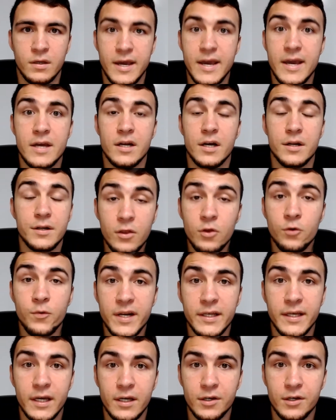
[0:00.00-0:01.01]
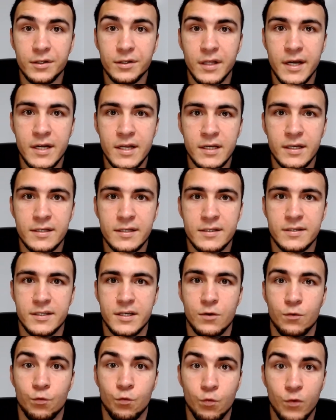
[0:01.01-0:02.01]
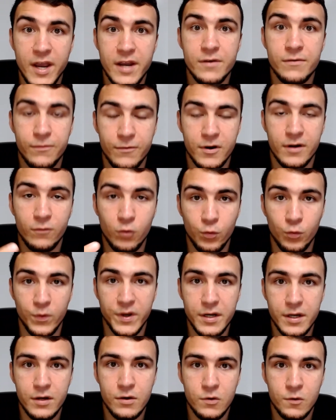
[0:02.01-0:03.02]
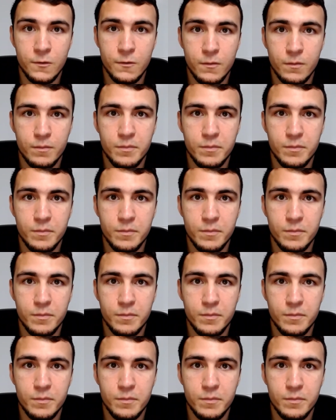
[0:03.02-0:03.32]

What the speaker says: And another way to get good lighting is to sit right in front of a window,